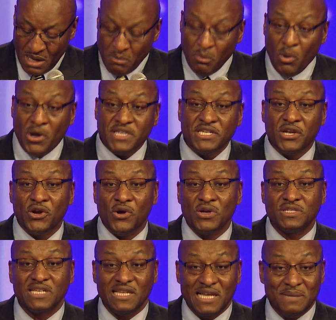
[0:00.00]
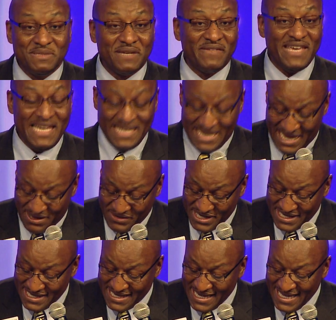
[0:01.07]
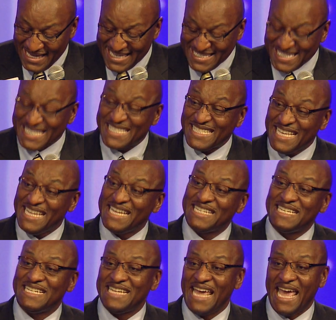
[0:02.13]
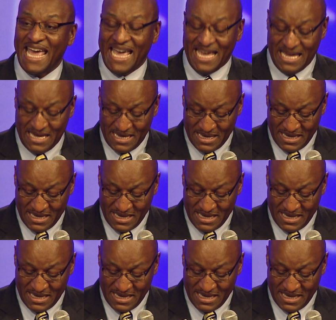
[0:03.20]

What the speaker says: Boys and Girls Clubs of King County is succeeding today